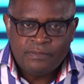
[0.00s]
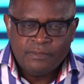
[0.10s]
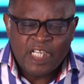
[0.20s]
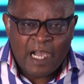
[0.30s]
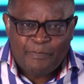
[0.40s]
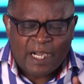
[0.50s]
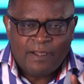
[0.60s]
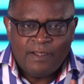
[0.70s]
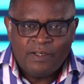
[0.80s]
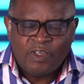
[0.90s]
Abba.
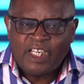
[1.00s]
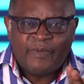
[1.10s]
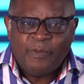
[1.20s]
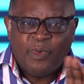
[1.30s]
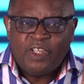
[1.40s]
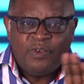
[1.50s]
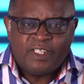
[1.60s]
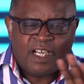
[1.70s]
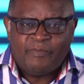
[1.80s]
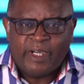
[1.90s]
Not everybody uses
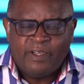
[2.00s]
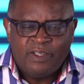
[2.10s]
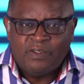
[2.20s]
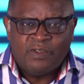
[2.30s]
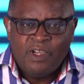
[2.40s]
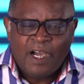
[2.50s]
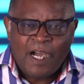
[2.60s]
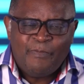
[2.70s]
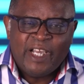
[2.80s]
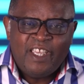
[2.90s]
Abba. No,
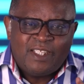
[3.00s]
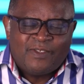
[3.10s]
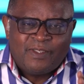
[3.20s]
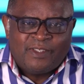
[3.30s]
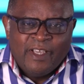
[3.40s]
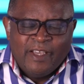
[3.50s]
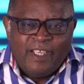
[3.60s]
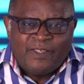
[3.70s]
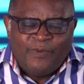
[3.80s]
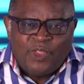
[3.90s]
Abba
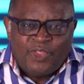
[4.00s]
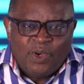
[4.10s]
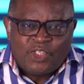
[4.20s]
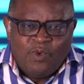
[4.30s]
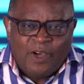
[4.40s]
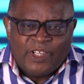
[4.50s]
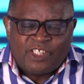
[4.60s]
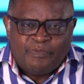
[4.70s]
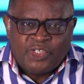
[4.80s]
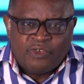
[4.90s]
is for those who have a
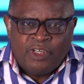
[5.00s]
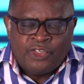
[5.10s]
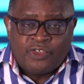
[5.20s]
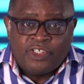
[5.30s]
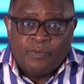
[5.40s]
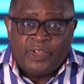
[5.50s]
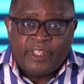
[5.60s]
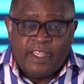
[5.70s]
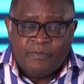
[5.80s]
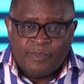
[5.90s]
special relationship with
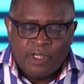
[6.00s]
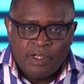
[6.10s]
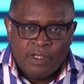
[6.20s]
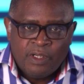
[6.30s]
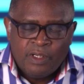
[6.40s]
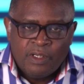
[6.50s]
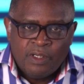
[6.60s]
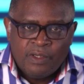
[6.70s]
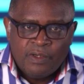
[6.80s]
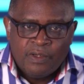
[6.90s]
him.
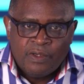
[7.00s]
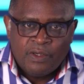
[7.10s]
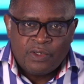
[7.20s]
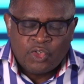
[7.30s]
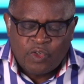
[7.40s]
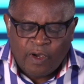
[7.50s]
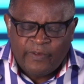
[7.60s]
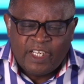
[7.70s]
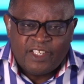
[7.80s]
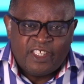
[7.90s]
Those who
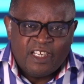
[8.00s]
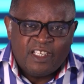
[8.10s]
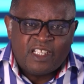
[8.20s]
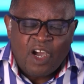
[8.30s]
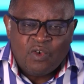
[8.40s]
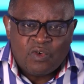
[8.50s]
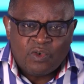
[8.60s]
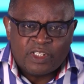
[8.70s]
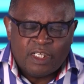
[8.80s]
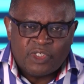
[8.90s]
have
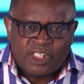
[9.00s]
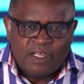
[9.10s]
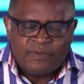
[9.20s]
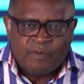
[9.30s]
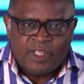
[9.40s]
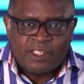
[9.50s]
disentangled themselves from the